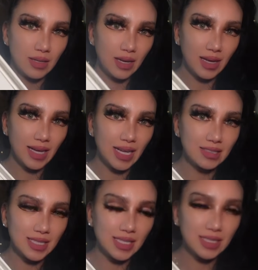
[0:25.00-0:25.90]
I
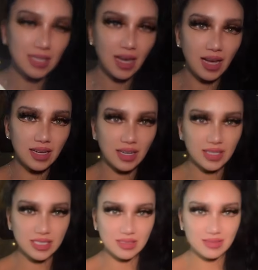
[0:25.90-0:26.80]
held it and
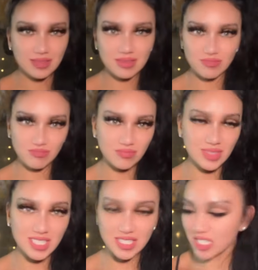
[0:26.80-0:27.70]
I
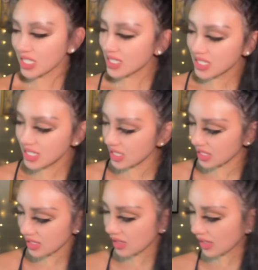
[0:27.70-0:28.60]
just
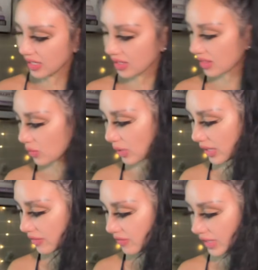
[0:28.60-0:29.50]
didn't like the way
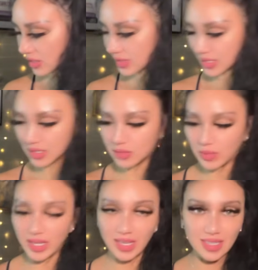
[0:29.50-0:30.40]
it felt in
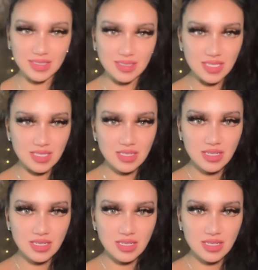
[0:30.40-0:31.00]
my hand.